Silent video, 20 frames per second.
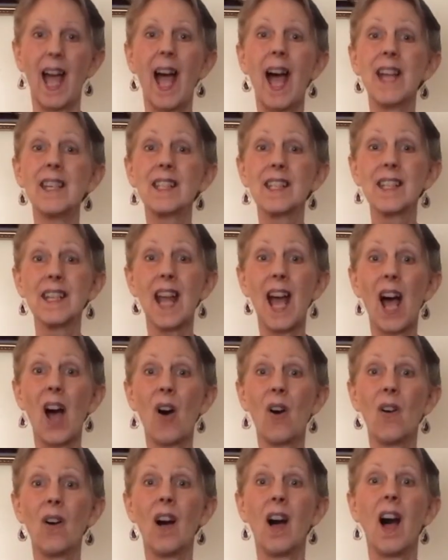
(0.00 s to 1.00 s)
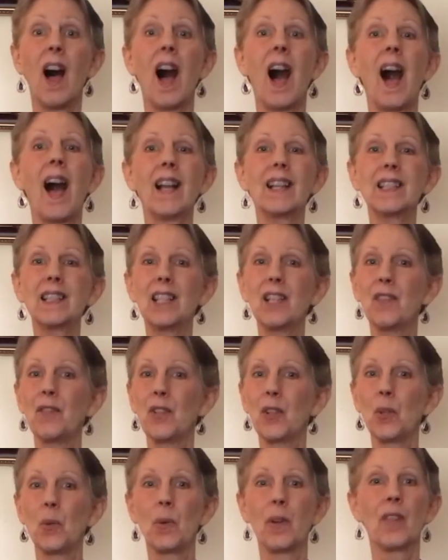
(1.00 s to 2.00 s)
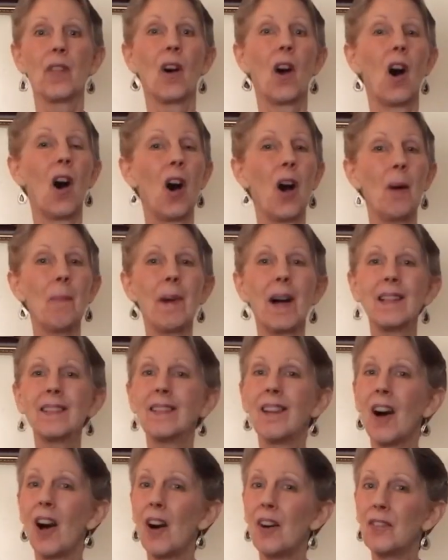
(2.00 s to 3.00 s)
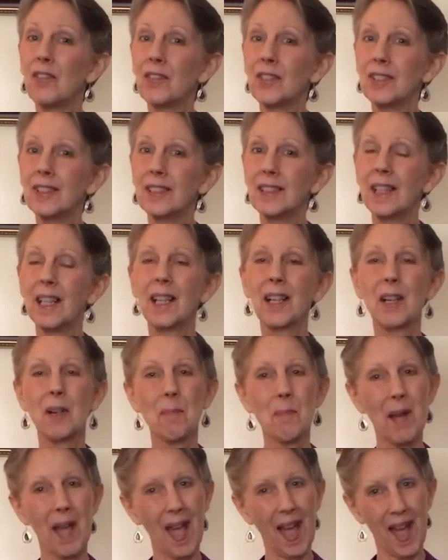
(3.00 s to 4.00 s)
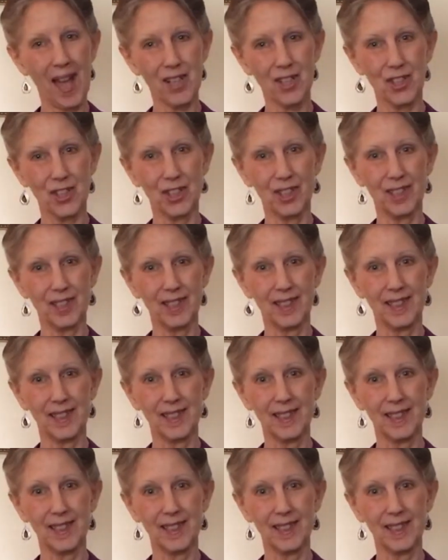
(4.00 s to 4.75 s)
And now I leave you with all my love, compassion,